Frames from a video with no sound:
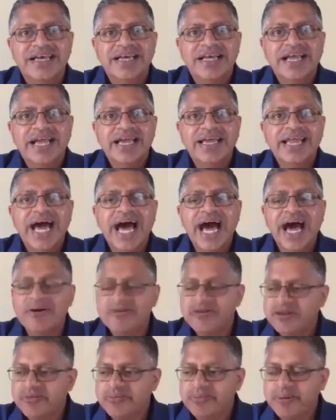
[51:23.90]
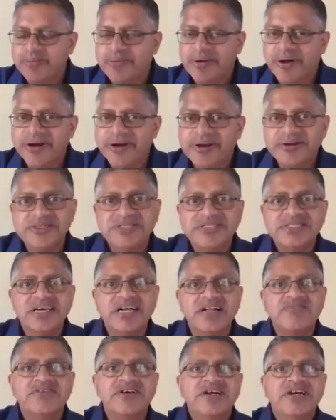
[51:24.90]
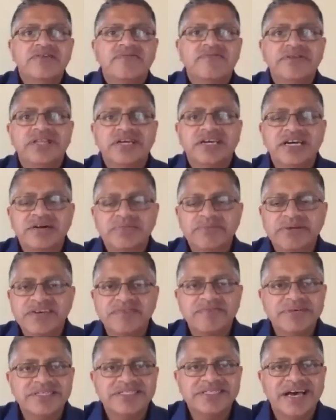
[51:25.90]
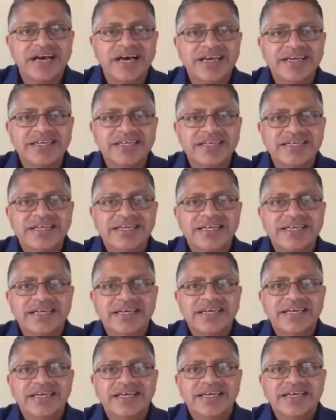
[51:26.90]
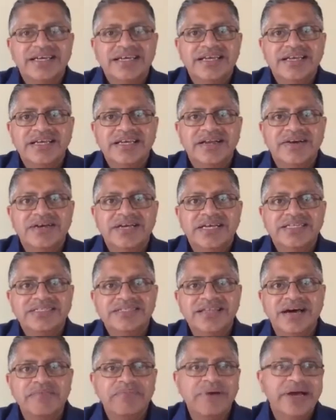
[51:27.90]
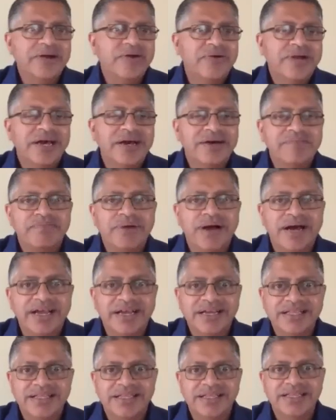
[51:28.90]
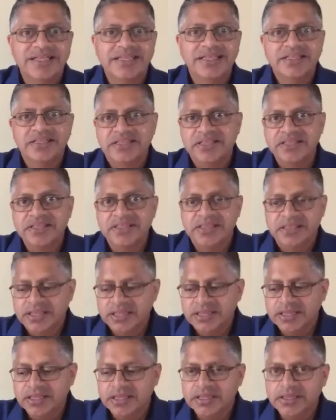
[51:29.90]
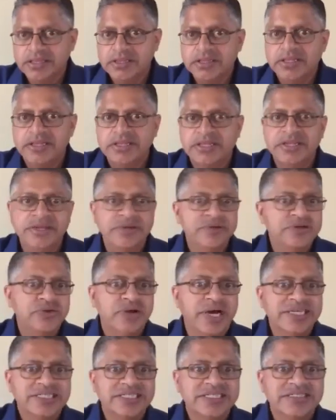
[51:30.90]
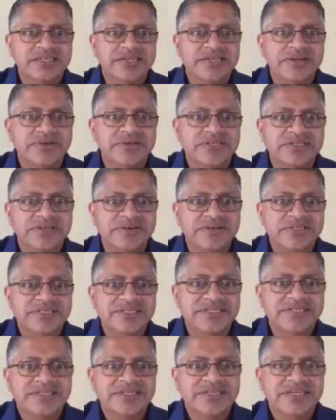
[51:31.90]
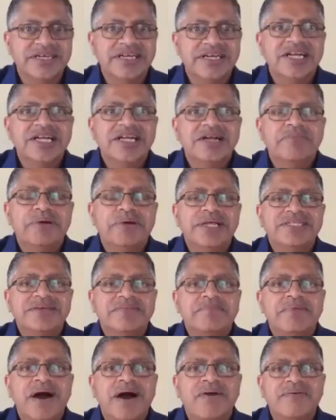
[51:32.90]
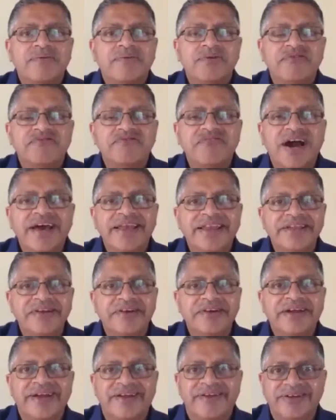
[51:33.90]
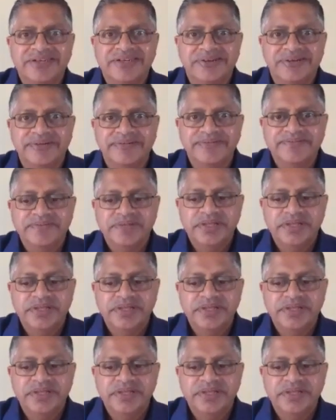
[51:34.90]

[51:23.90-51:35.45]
And how do you prepare yourself for the coming of Messiah? You know, it's not by going out and buying uh, the new dresses and new suits, but it's about refining your character.